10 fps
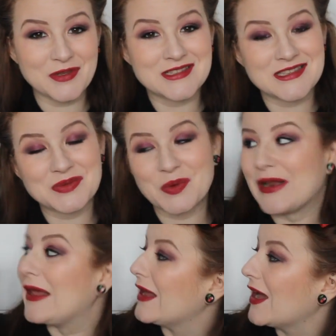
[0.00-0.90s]
is this one
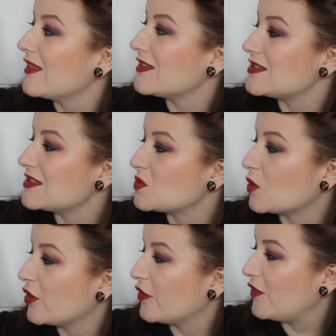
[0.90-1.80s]
here. This is
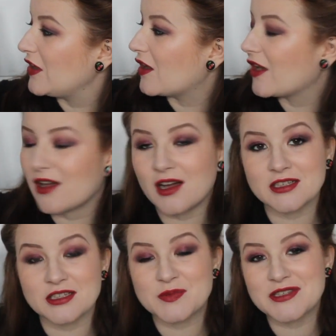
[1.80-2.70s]
one of the I
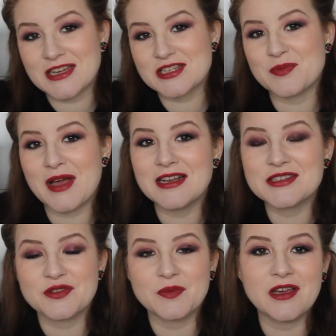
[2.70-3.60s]
Heart Obsession
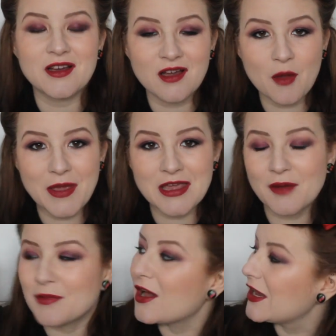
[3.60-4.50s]
palettes from the I Heart
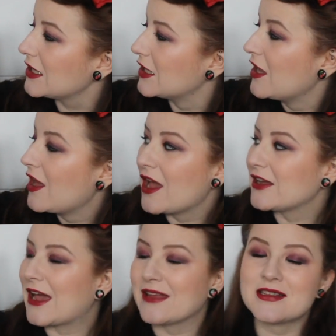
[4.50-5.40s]
makeup line.
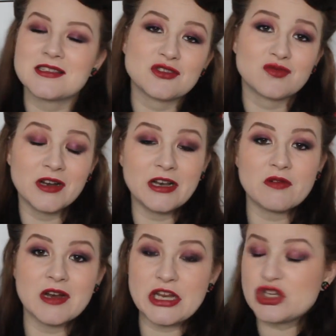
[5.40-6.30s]
Again, this is
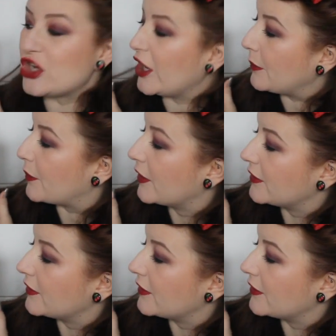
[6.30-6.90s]
really cheap.